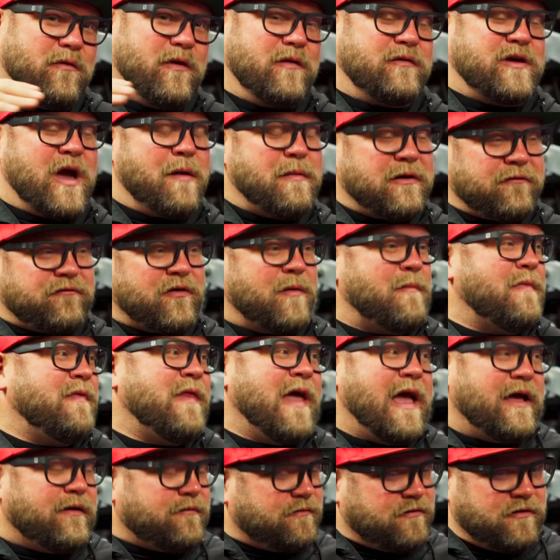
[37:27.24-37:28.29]
Coming from
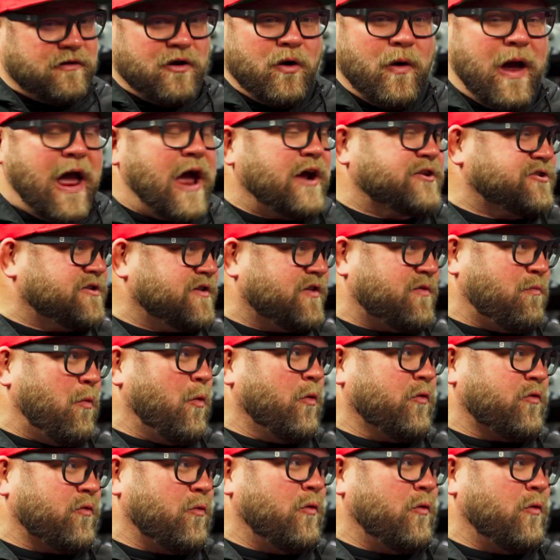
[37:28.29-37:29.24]
the action sports